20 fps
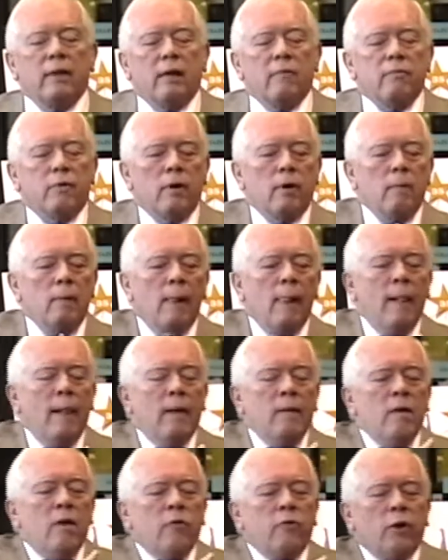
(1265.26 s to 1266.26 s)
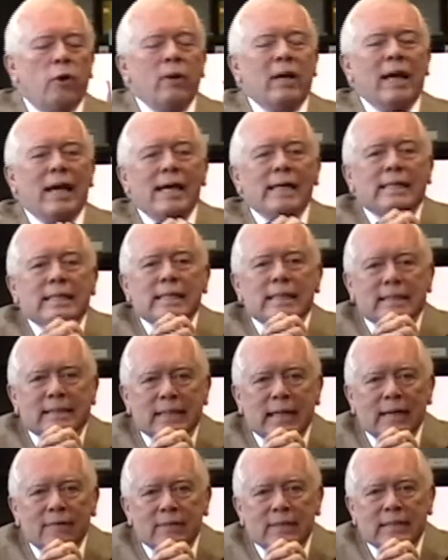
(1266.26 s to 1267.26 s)
that firm. So in
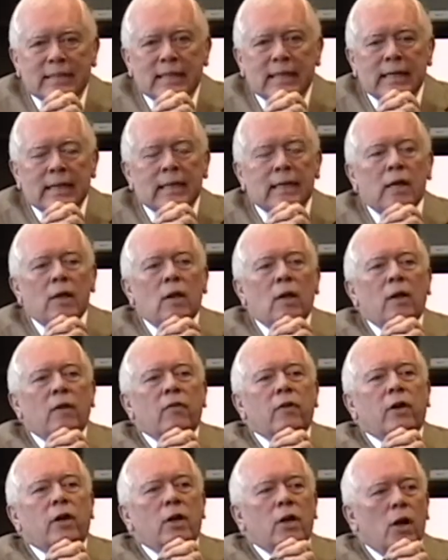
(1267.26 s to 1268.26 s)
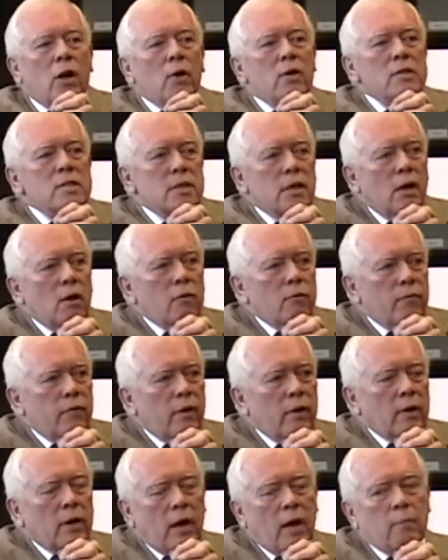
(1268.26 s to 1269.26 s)
1817, the Kanawha Salt
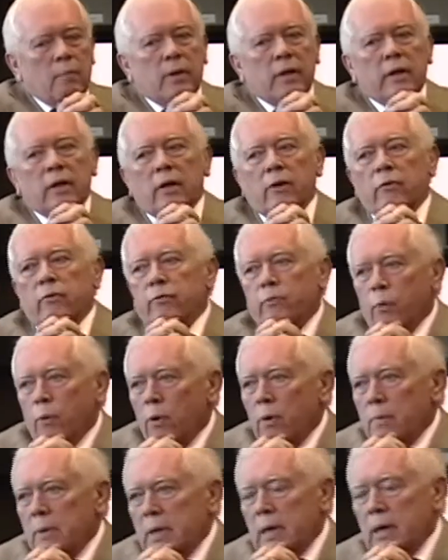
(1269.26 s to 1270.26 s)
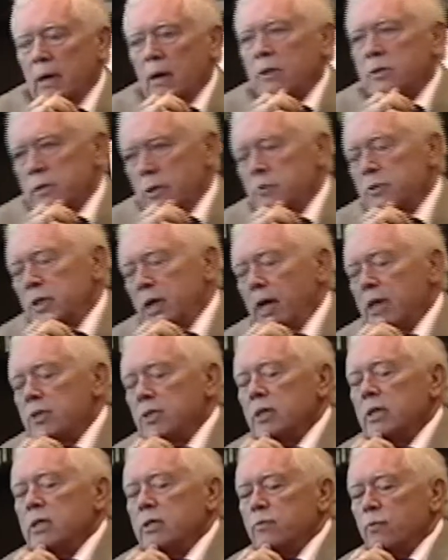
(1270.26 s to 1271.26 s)
Company is formed here,
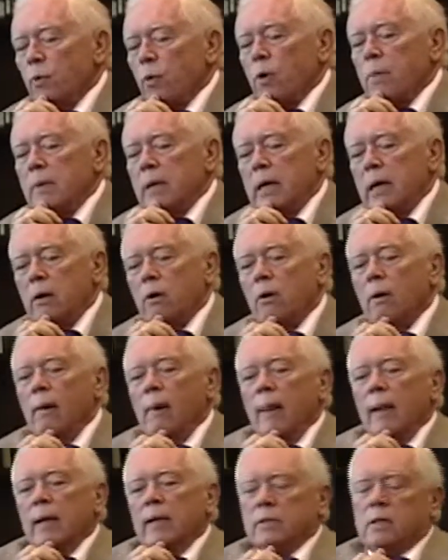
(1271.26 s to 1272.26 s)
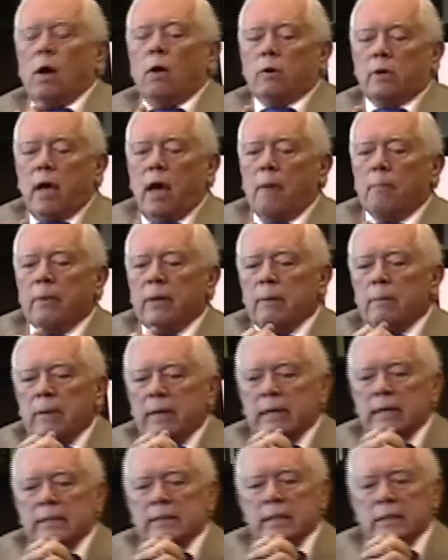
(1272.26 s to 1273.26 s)
association is formed here. It's called a company, but
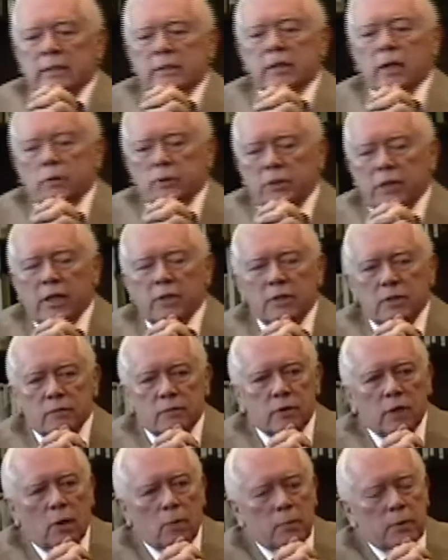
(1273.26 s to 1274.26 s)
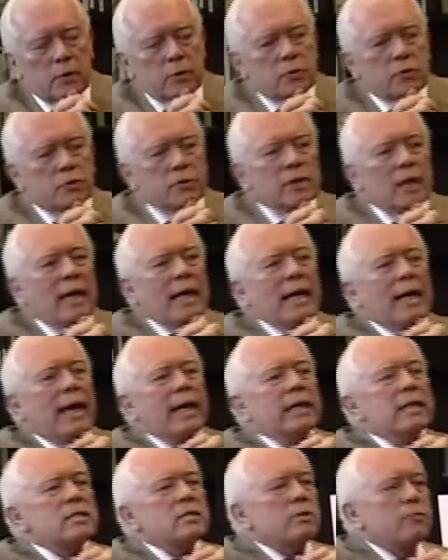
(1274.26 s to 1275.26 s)
it is an association of salt producers
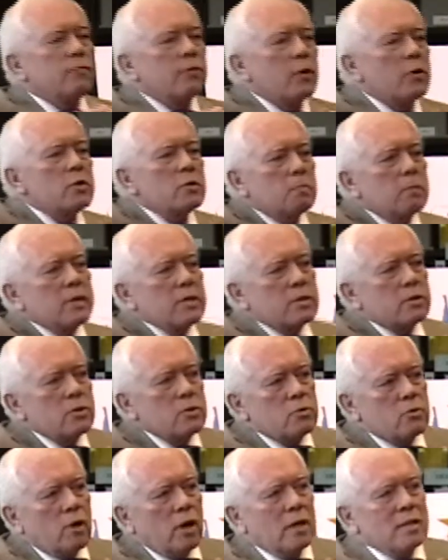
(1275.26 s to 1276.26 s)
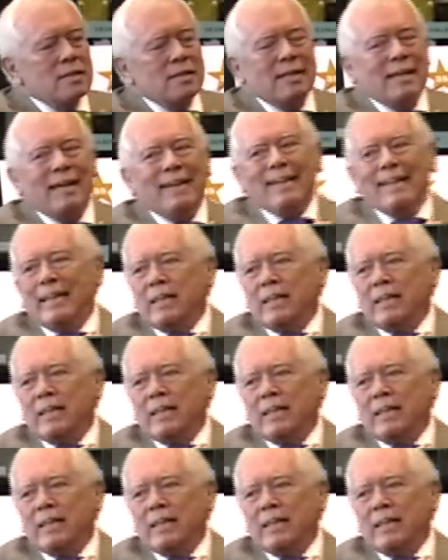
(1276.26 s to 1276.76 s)
and is the first business trust in the